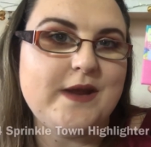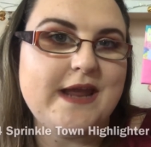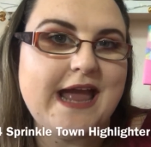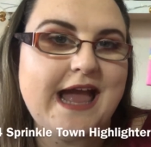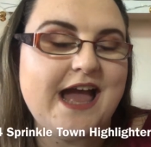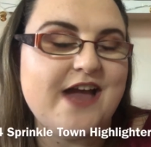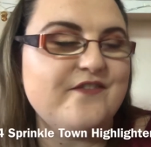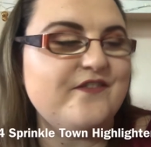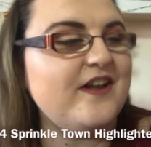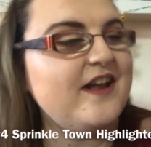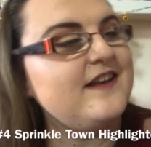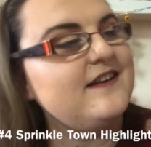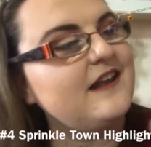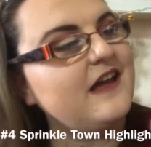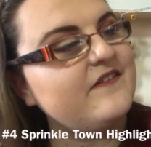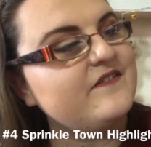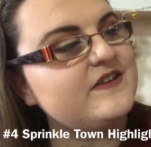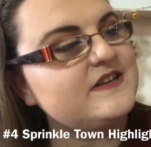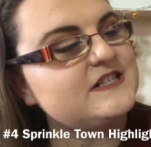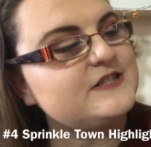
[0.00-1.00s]
we have
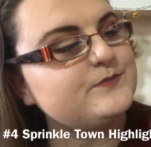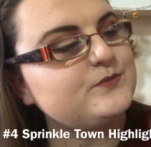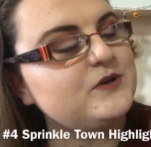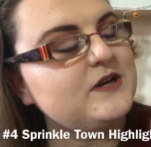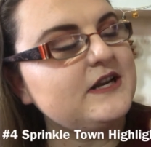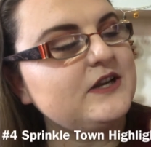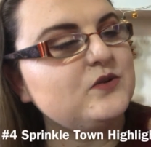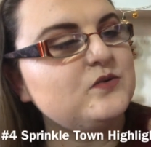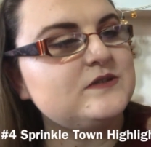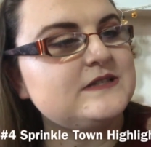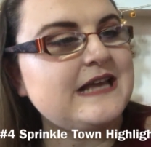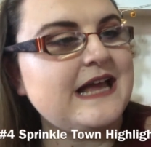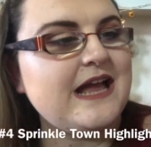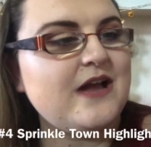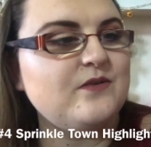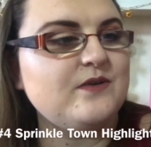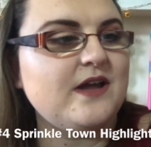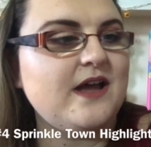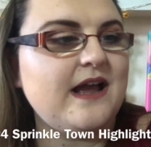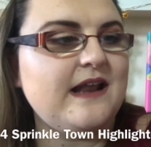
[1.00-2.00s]
another Sprinkle
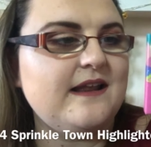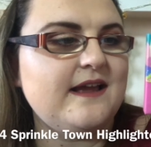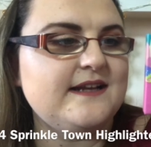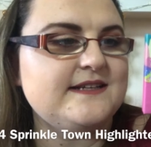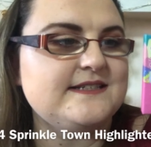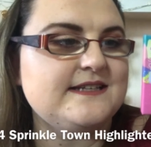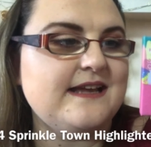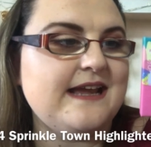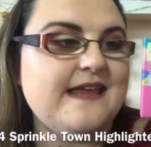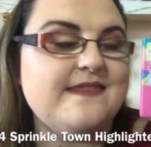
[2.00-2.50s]
Town highlighter,